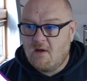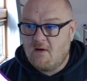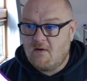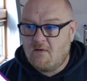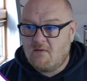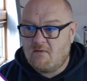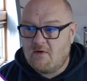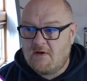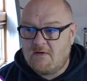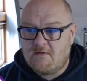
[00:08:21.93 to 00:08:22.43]

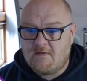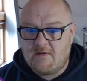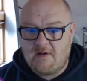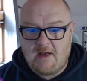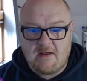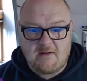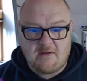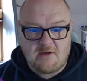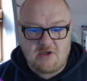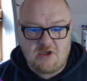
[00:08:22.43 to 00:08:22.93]

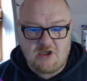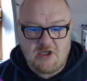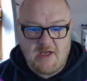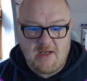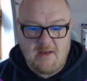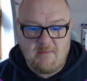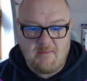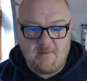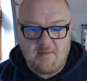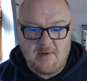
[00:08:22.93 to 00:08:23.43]
Reselect the
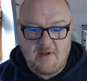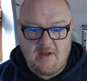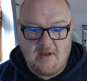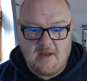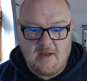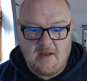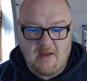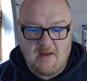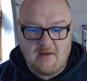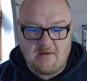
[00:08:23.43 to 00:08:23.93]
shape
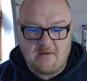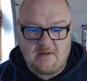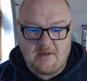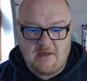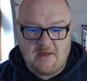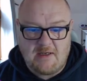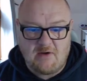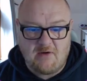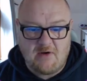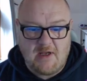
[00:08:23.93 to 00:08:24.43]
and
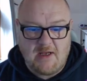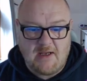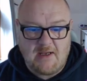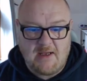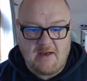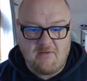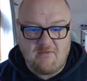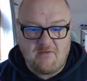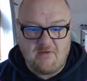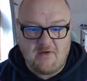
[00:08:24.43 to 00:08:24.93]
click on it
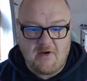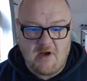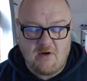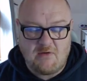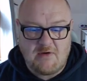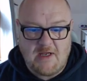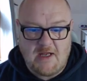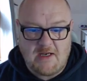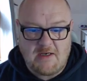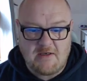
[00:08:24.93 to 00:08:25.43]
again for node
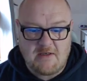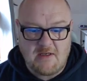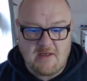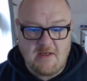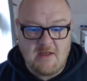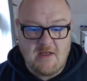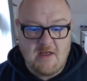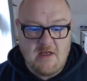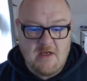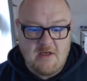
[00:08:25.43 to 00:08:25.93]
editing.
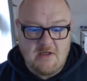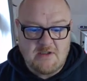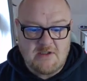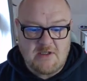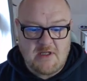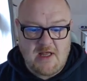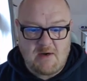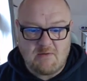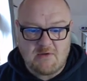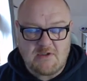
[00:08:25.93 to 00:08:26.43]
So
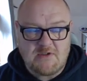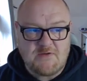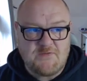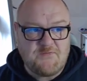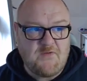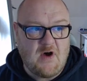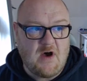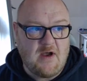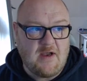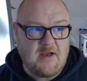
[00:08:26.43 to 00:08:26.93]
that one's
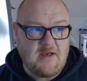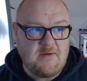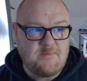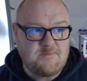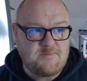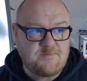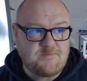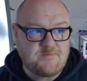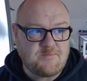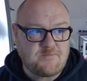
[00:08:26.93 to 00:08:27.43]
fine.
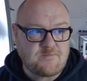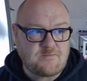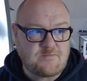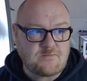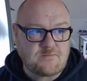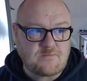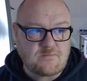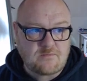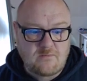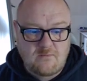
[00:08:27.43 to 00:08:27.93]

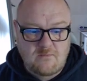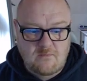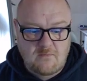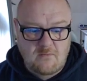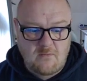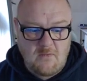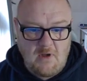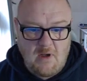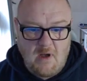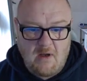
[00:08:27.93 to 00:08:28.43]

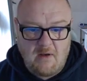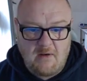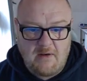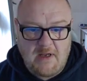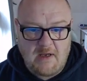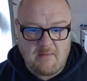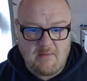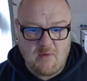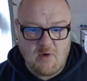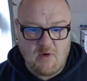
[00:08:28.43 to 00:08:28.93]
I'll
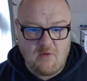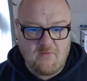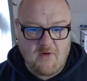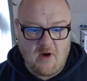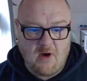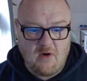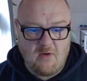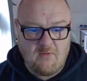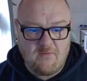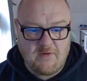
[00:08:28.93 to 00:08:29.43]
now move
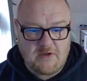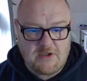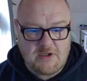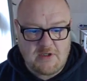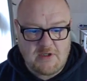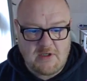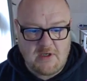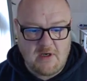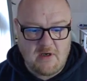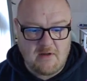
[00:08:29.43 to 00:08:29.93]
over to
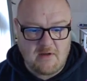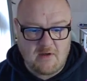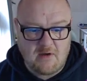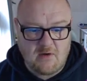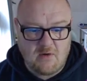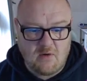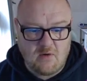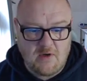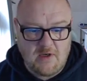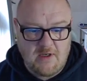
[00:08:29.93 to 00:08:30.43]
the other
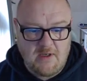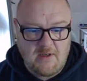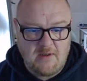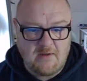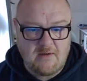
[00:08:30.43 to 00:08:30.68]
corner.